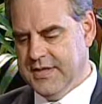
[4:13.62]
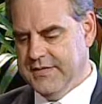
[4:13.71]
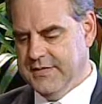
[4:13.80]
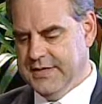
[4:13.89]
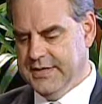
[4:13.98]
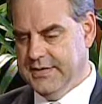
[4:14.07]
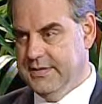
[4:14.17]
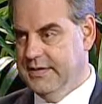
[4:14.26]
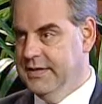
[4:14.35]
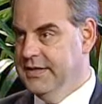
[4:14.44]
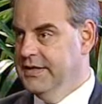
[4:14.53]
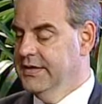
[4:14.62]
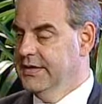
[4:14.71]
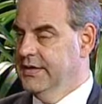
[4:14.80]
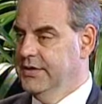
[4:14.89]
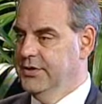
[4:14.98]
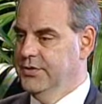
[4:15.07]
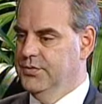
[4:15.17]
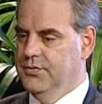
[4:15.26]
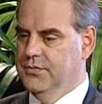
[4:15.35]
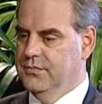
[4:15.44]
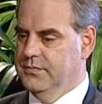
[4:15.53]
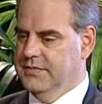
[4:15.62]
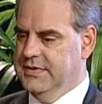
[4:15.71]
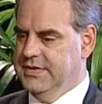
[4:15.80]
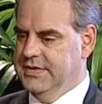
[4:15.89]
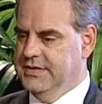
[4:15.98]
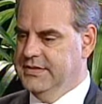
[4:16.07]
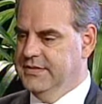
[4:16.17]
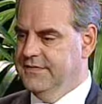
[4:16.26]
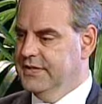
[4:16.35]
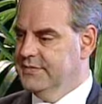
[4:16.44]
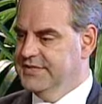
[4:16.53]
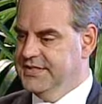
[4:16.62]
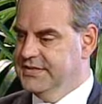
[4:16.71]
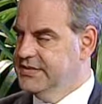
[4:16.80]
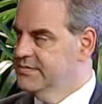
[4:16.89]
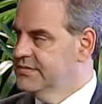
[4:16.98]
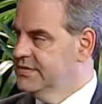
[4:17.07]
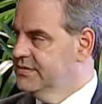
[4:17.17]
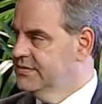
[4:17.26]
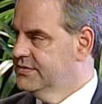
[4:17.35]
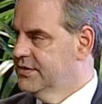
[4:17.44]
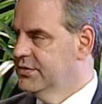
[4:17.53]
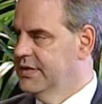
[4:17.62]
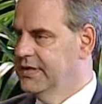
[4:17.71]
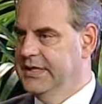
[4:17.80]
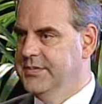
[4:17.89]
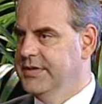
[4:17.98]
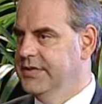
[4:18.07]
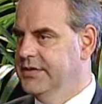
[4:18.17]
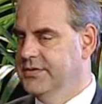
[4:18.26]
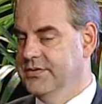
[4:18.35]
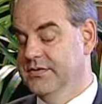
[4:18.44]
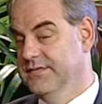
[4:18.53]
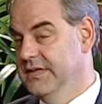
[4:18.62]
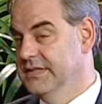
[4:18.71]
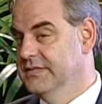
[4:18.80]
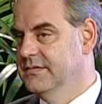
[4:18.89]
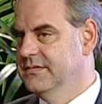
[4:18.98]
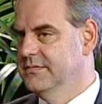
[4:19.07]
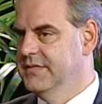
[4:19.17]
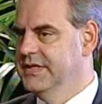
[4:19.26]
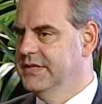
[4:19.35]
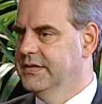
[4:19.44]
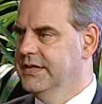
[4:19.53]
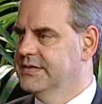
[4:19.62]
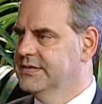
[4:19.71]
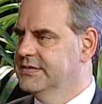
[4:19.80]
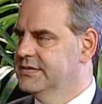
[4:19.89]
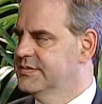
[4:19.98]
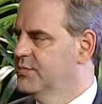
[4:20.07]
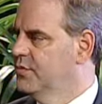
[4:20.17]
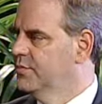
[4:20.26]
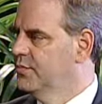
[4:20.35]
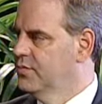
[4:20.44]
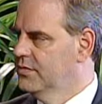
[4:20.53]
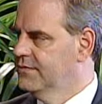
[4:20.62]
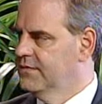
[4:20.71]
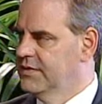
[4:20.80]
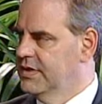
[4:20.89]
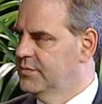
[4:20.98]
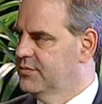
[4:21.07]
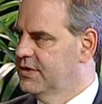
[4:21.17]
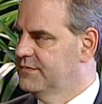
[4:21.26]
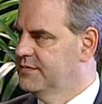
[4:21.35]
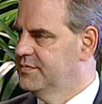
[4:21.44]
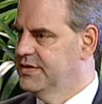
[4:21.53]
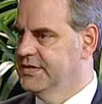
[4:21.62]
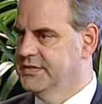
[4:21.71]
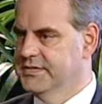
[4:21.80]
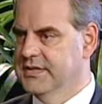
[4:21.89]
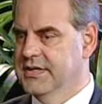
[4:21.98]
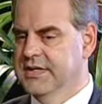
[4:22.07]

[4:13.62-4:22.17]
Then you need to develop systems so that anybody can do it. In fact, it, in many cases, it's more important for a nonprofit because